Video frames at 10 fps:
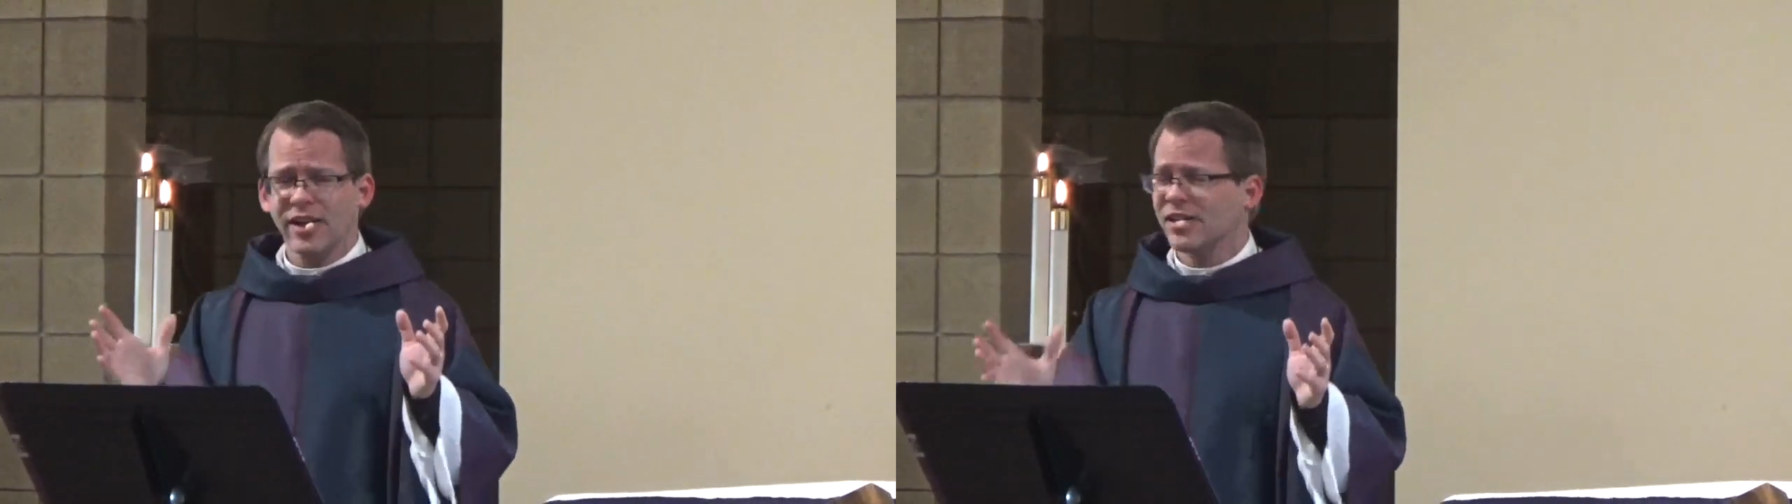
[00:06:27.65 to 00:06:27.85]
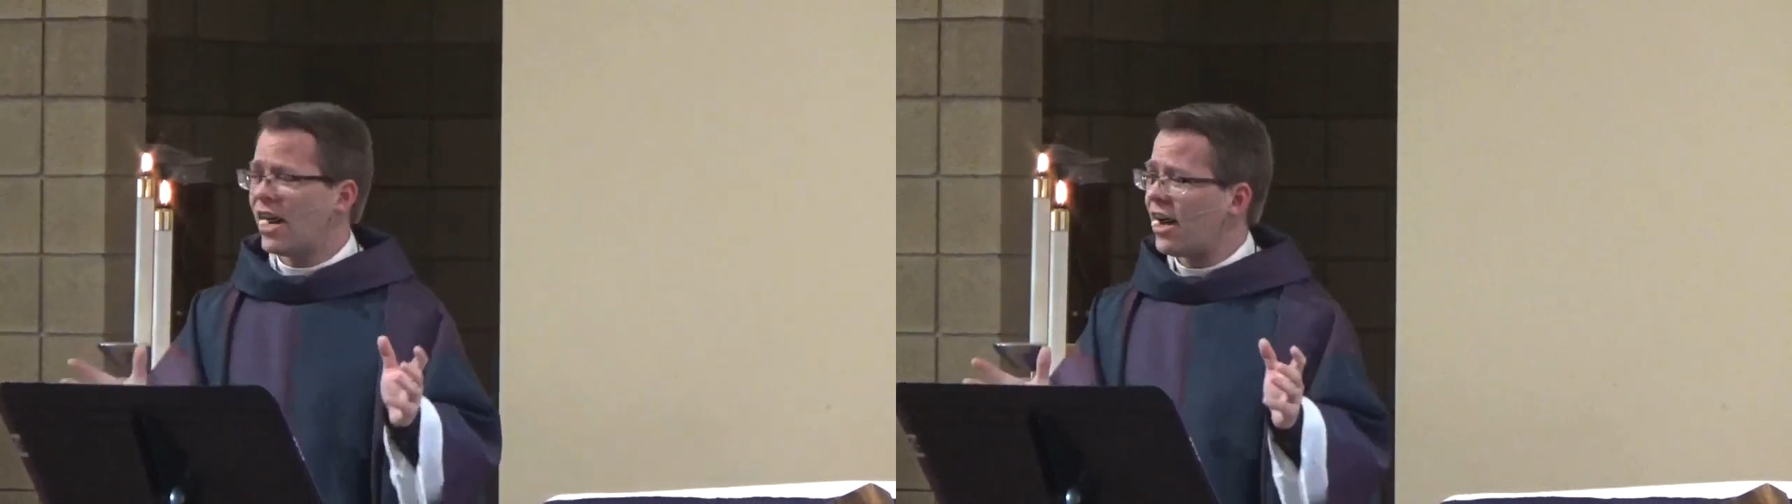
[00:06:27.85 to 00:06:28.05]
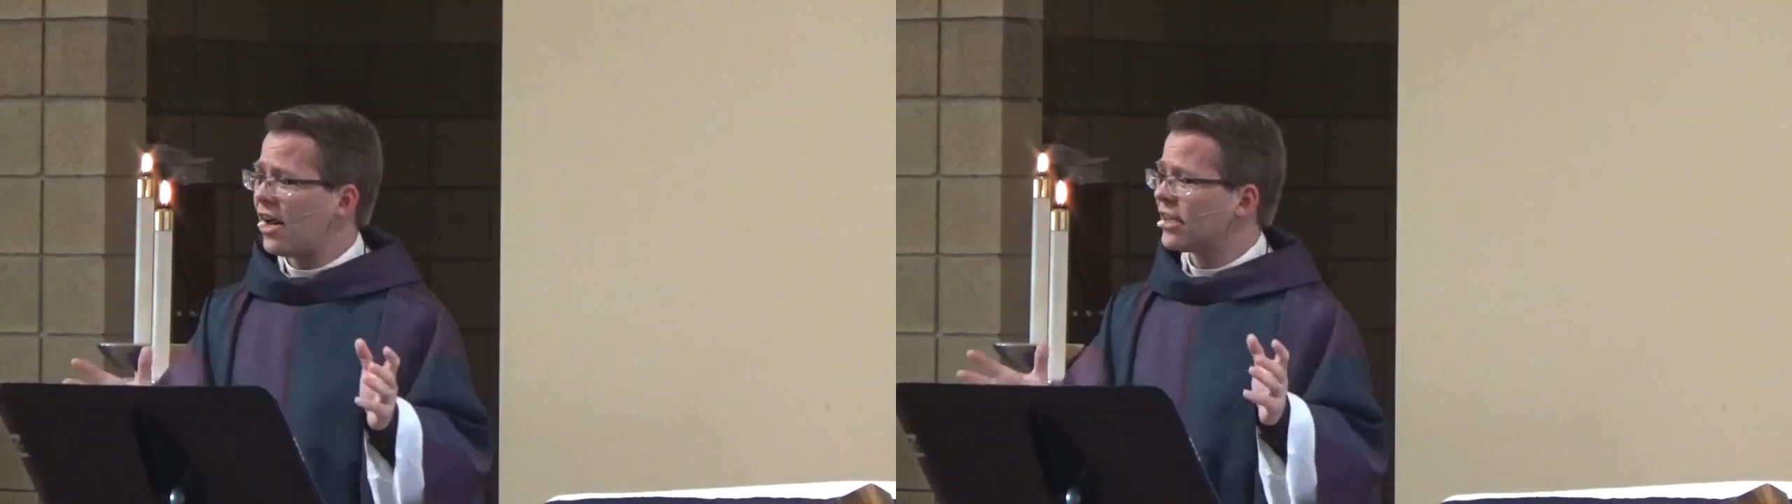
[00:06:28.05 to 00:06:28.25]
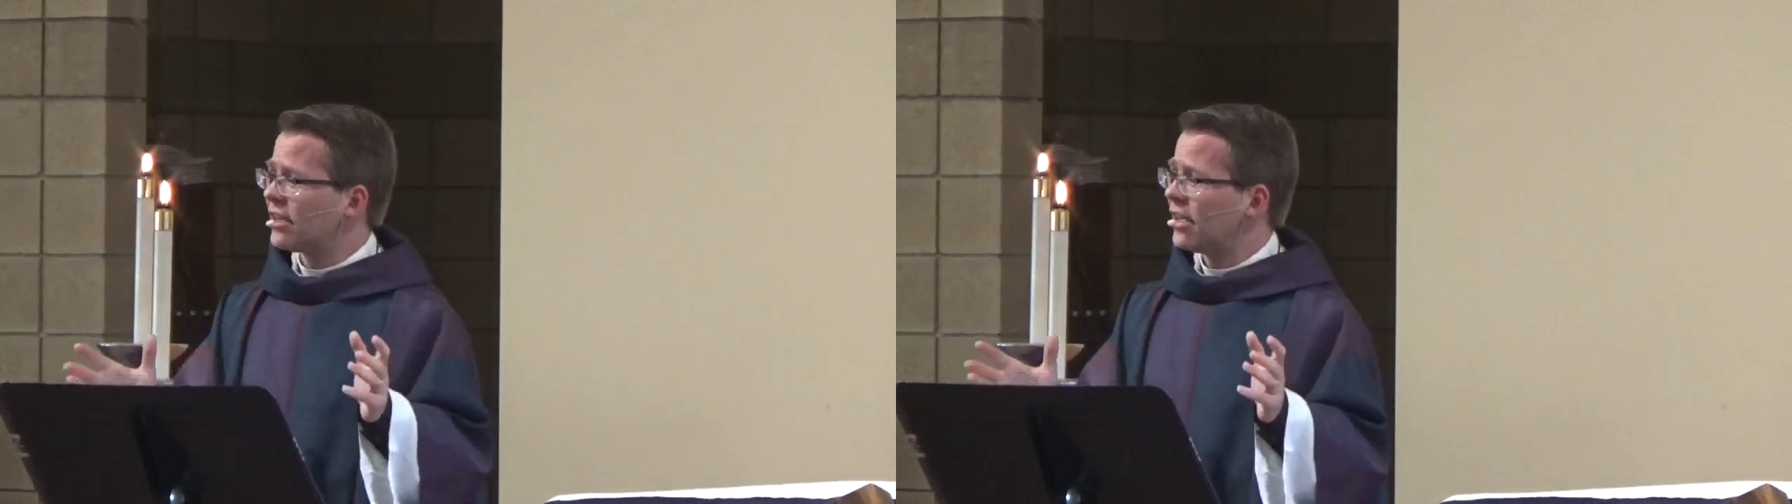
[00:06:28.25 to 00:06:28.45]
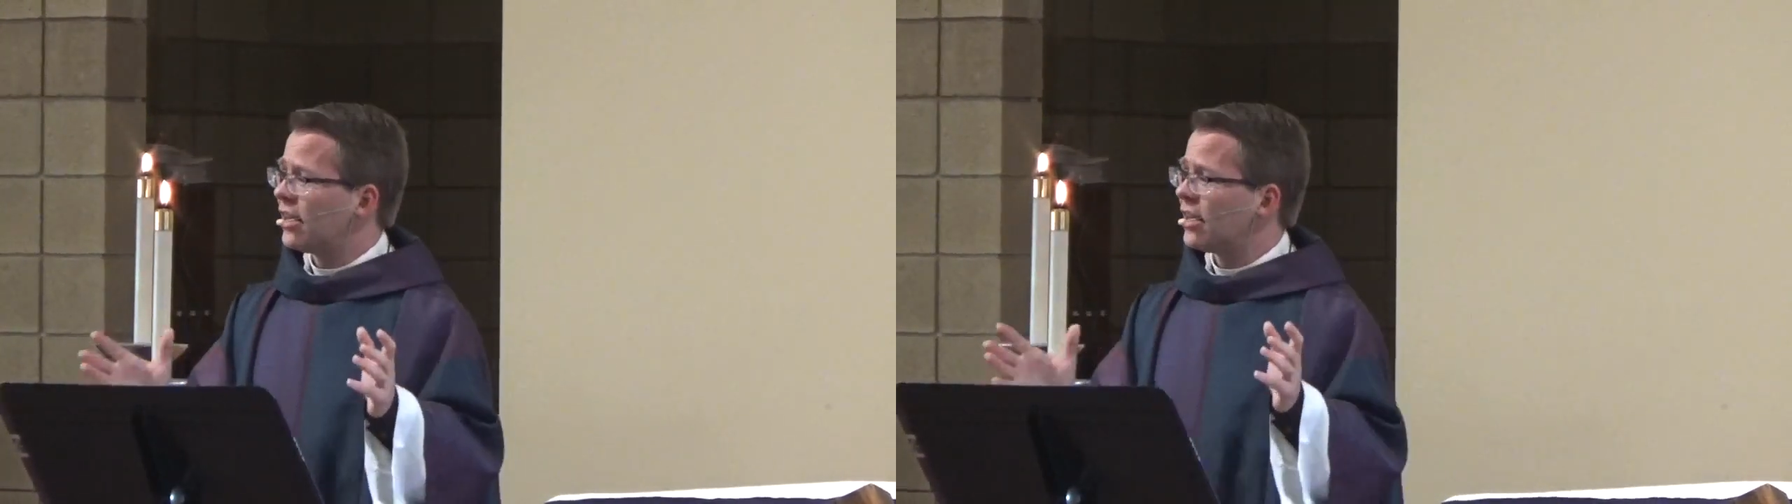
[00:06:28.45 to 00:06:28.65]

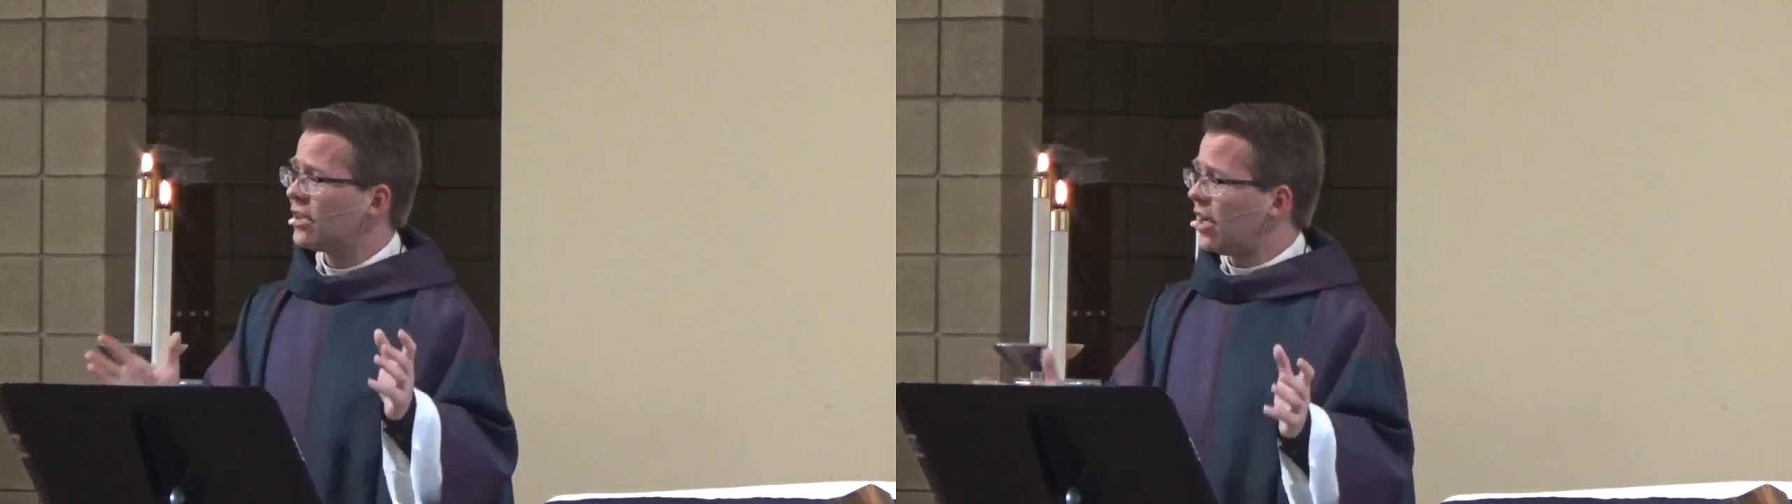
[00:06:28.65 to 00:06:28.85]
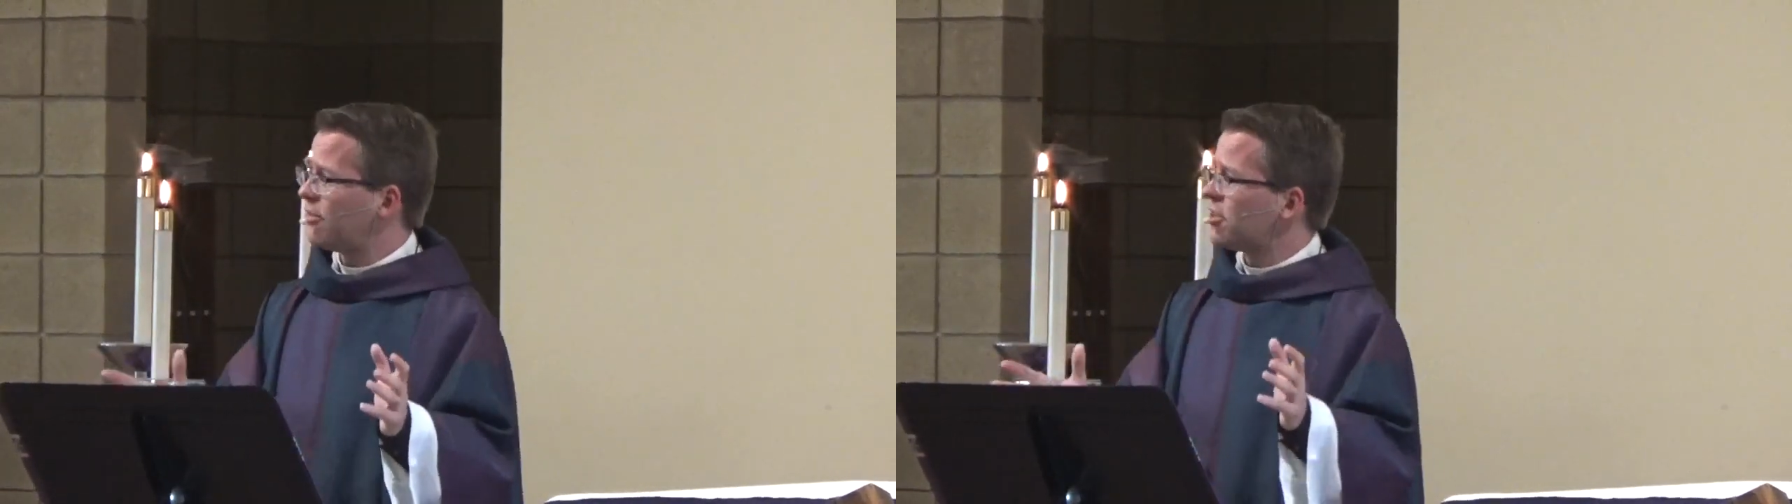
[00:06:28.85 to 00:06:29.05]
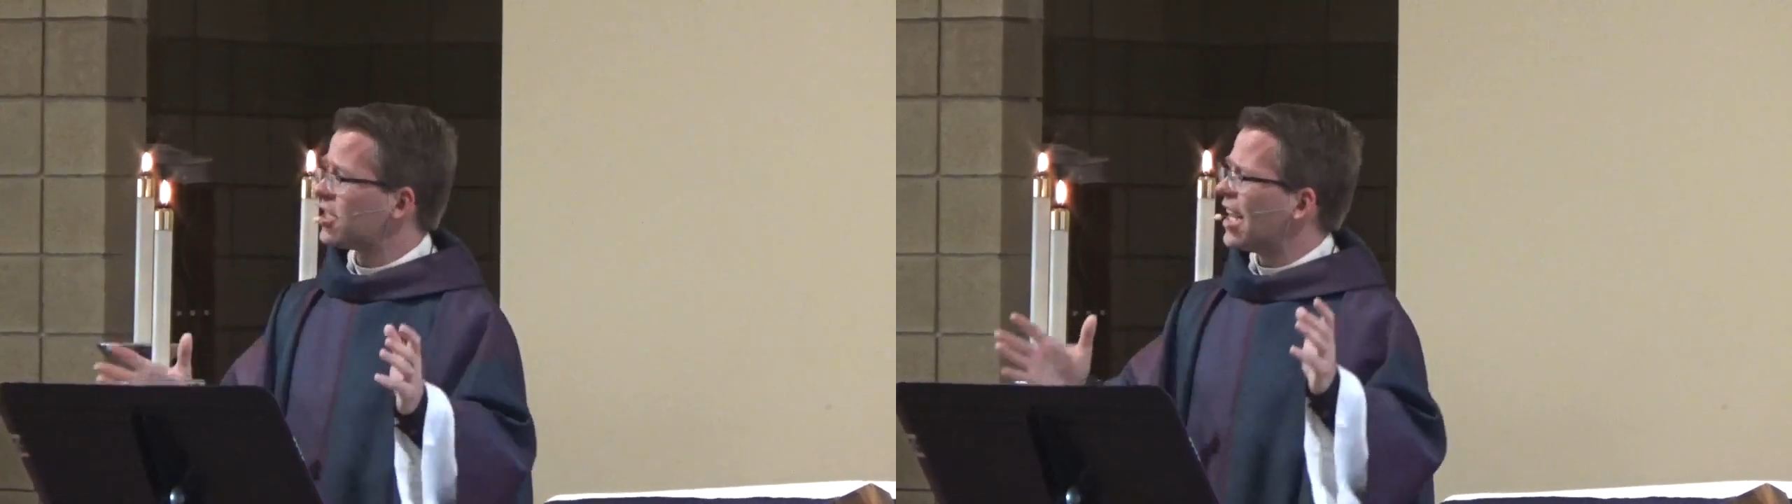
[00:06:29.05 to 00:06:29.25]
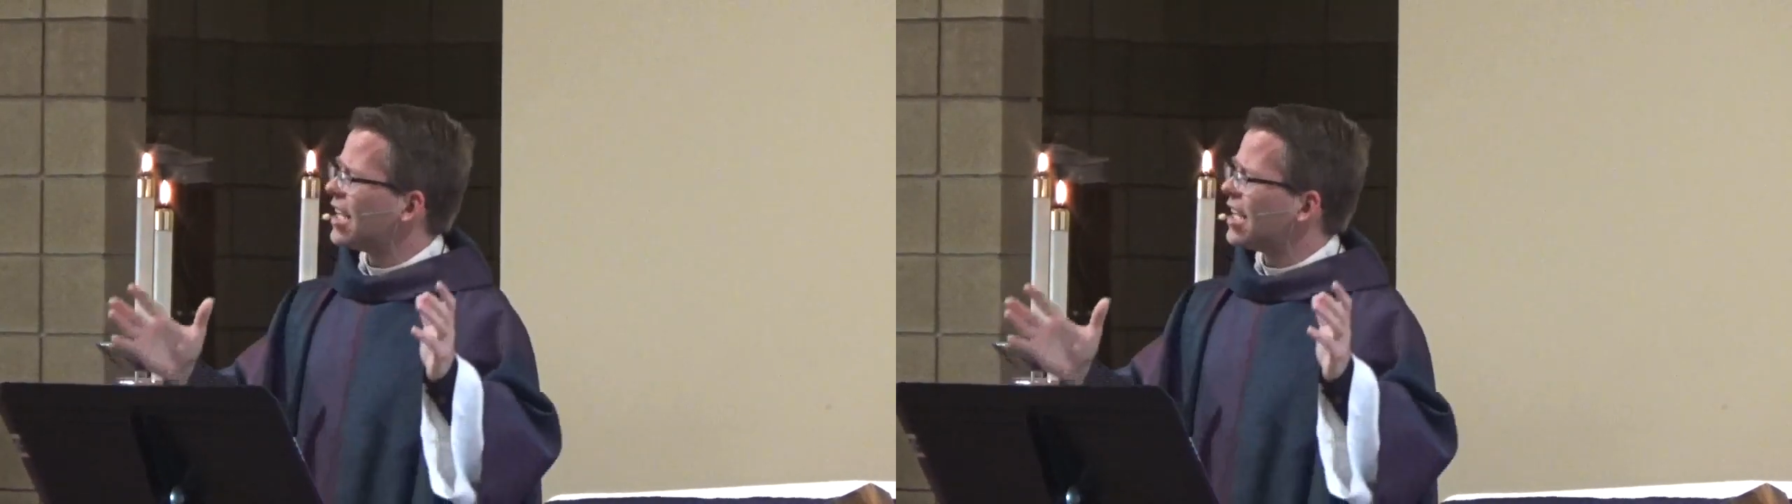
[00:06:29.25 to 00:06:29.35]
God loves